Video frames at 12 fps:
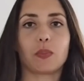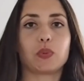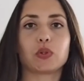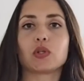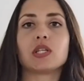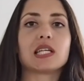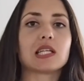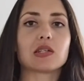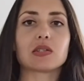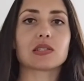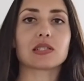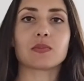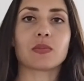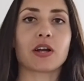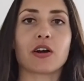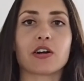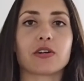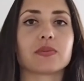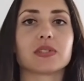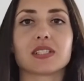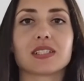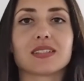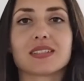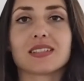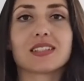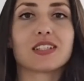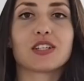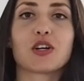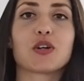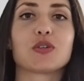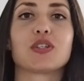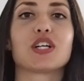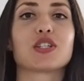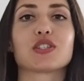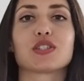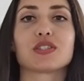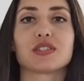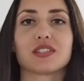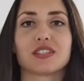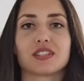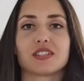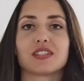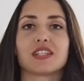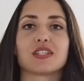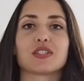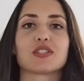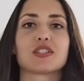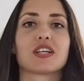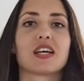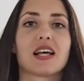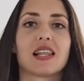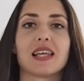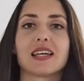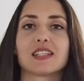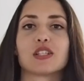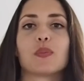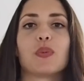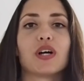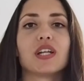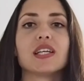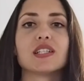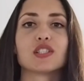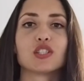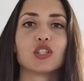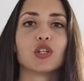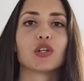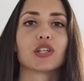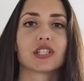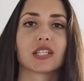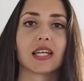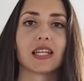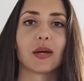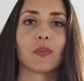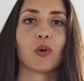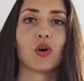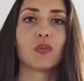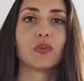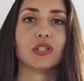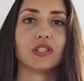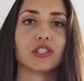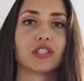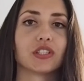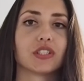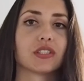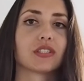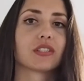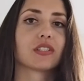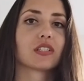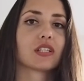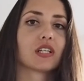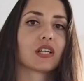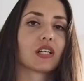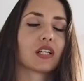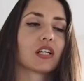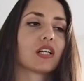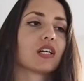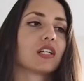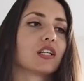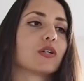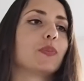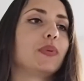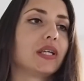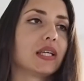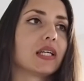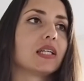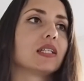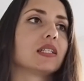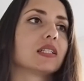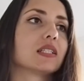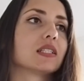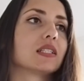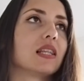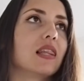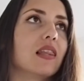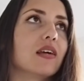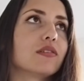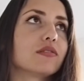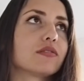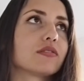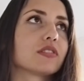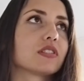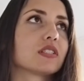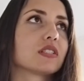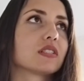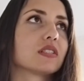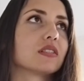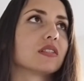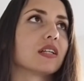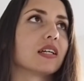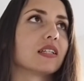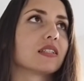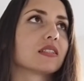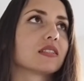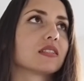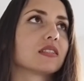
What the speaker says: put needles in my arms. You know, there's like, the body isn't yours at that moment. You're being lived. Like,